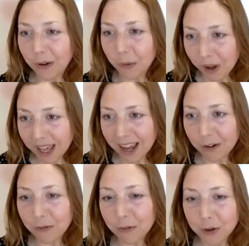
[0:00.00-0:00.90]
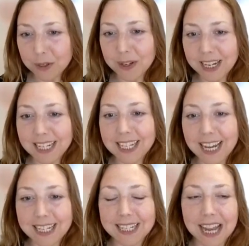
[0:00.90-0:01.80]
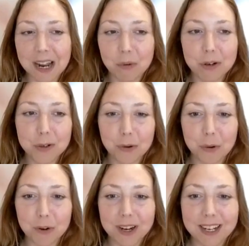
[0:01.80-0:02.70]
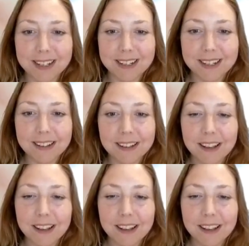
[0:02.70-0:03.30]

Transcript: aware, of course, we need to understand what trauma is.